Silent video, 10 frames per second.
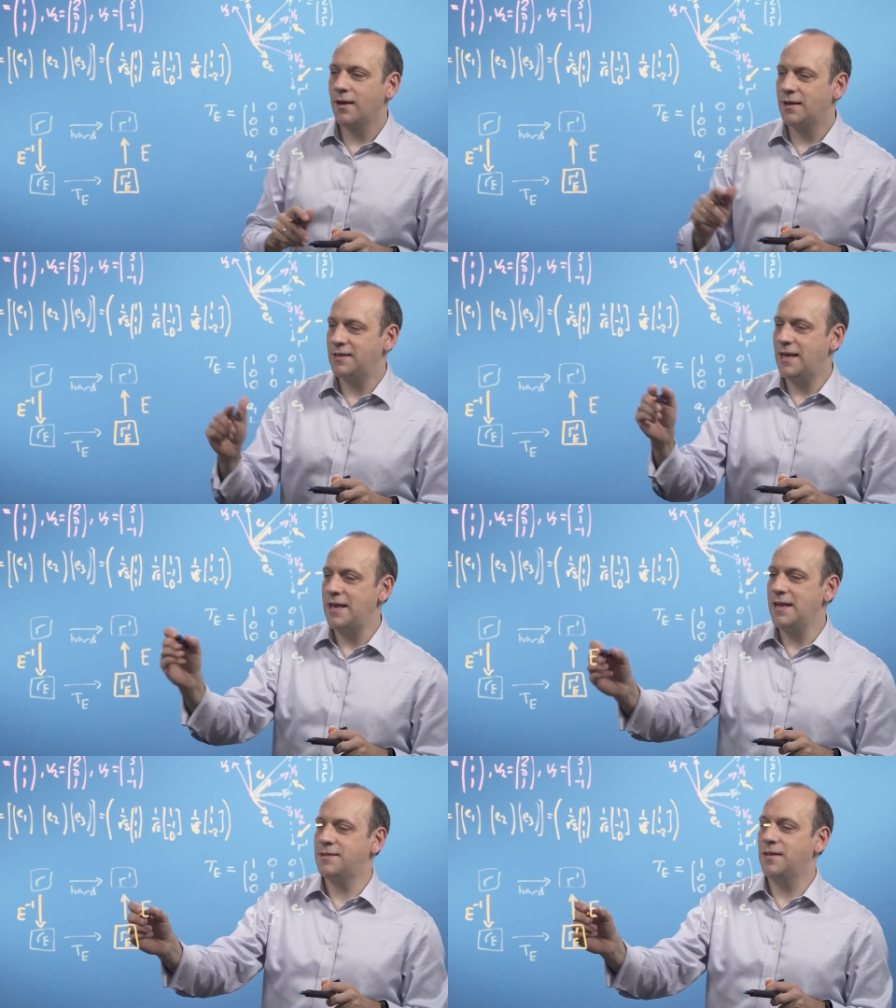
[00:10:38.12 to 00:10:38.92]
because
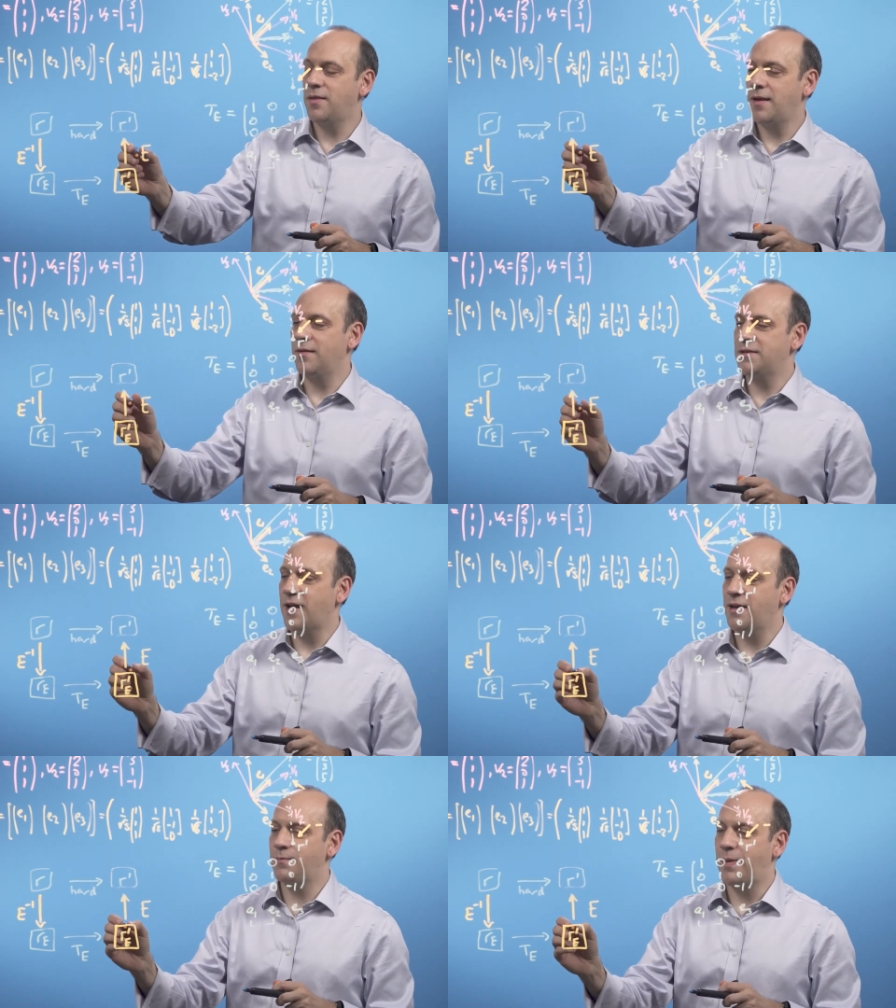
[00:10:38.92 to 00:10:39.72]
E is the thing that
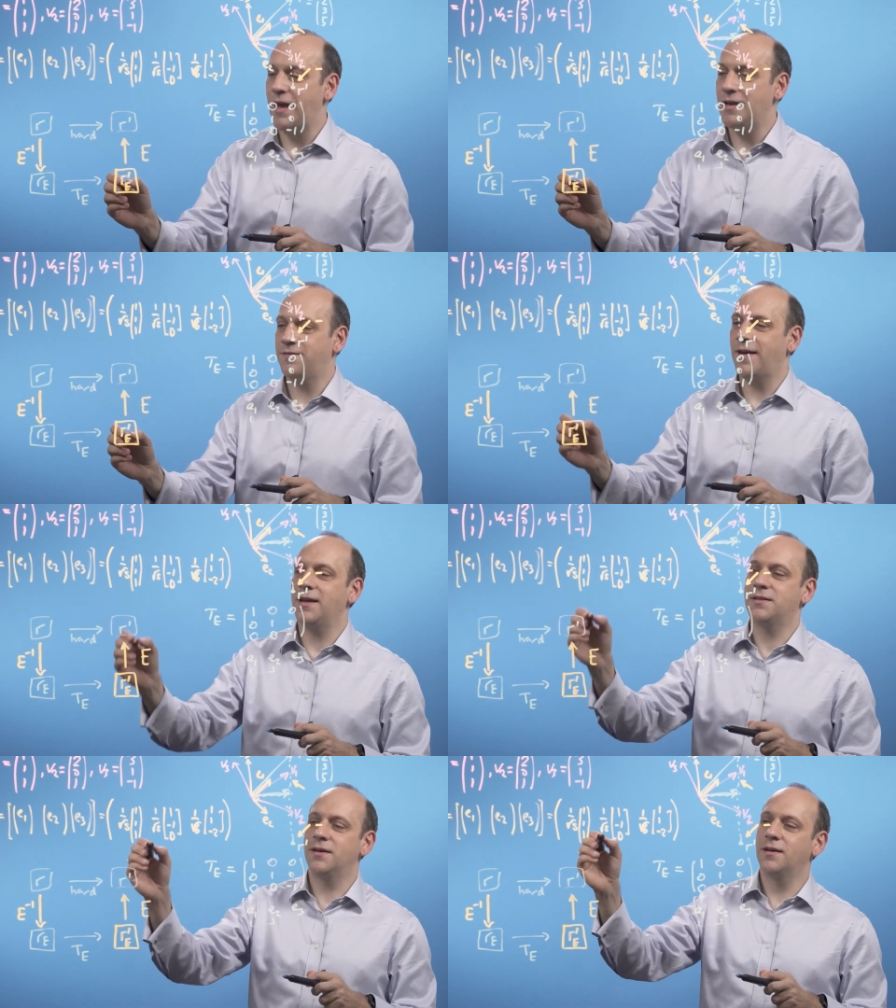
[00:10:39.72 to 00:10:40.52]
takes Baer's
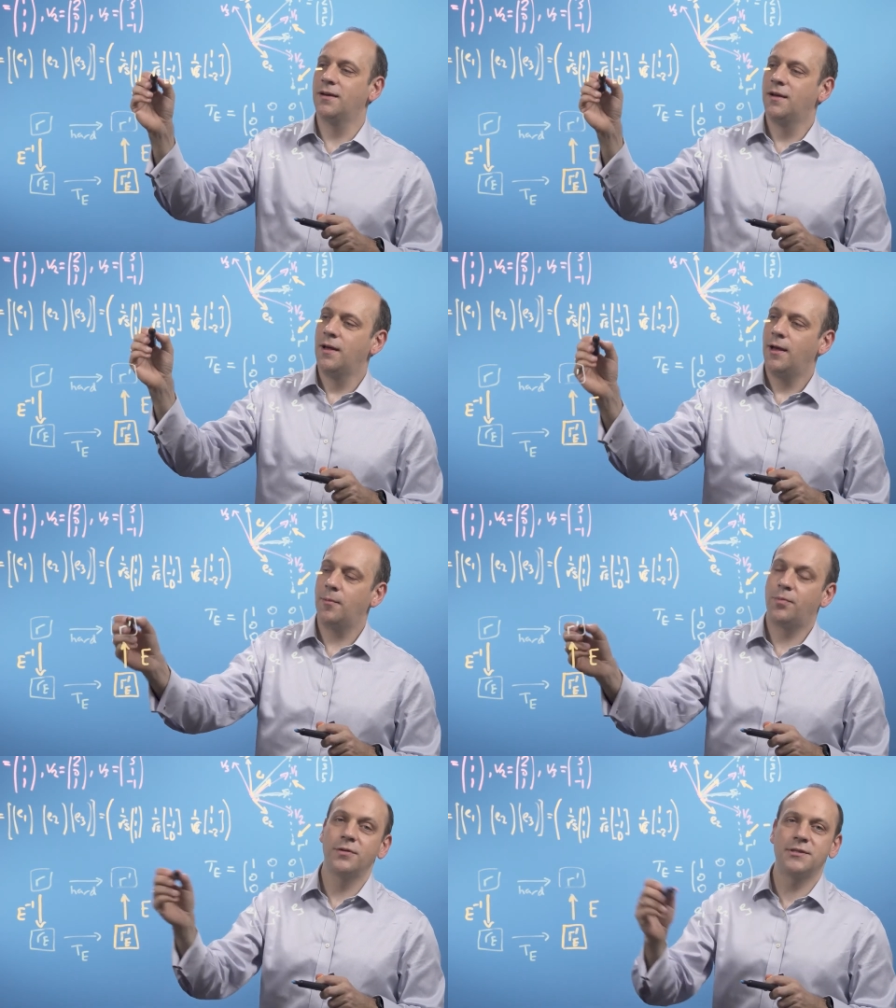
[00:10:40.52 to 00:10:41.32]
vector
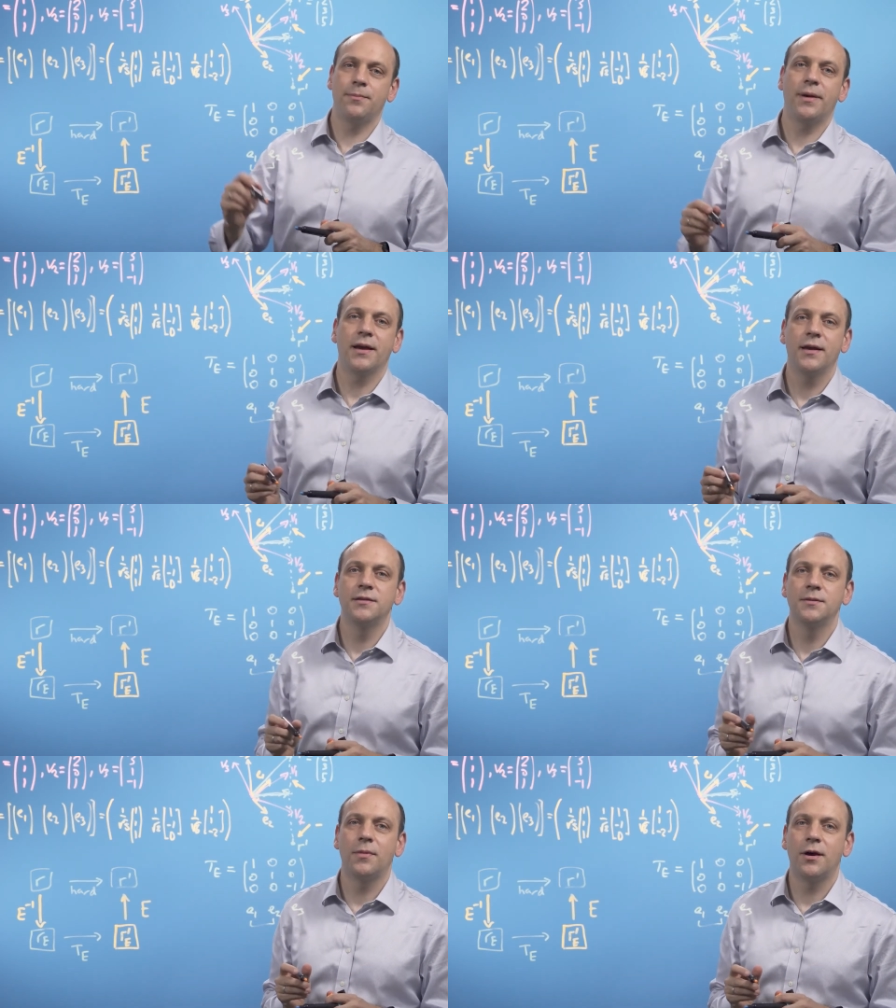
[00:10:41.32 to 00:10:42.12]
and puts it back
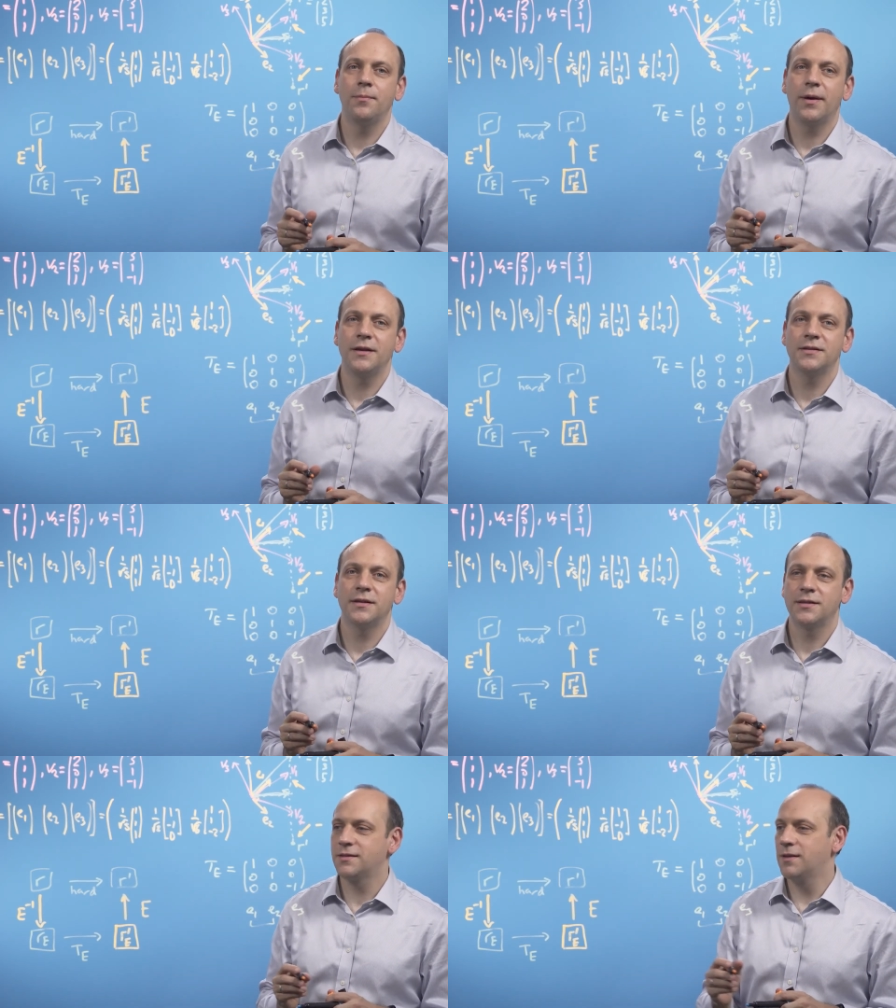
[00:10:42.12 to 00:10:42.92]
into my
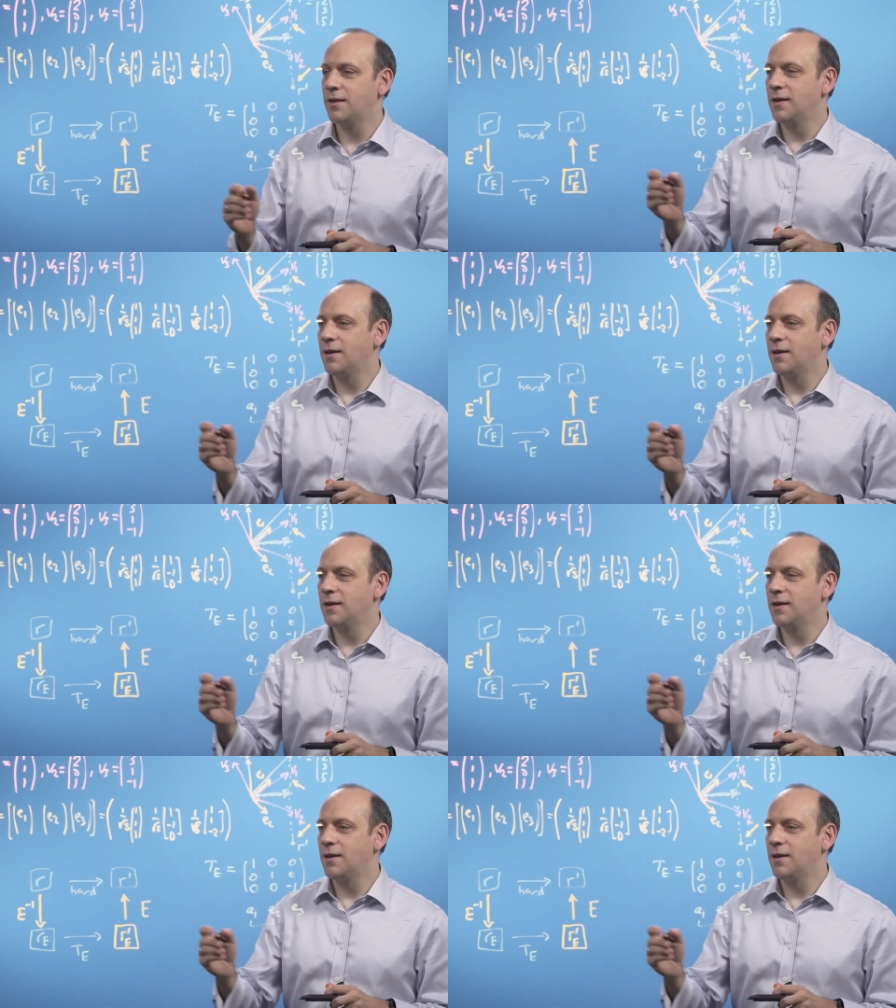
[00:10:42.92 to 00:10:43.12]
basis.